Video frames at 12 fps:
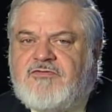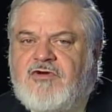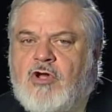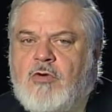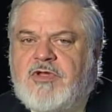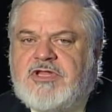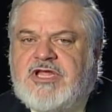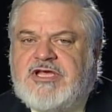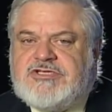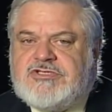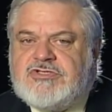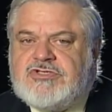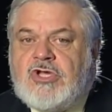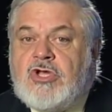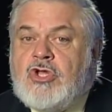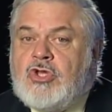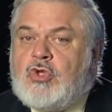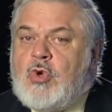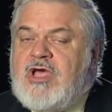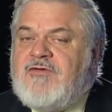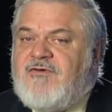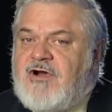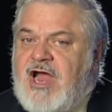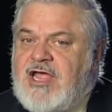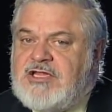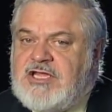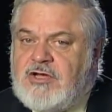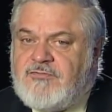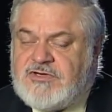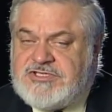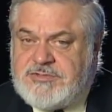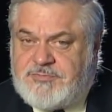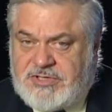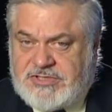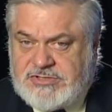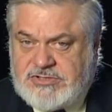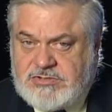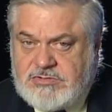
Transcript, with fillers: recommendations to a variety of recipients.